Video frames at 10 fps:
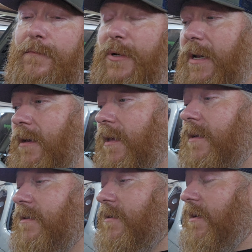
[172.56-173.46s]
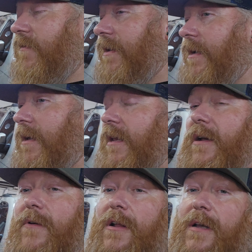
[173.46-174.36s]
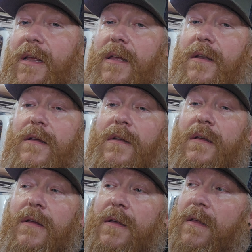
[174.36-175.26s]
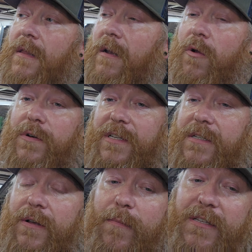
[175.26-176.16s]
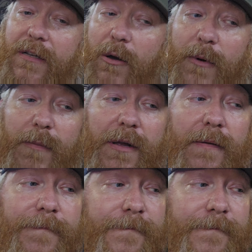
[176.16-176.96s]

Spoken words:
put a LS and stuff in it, get it running again. And of course, I still got my Sonoma, but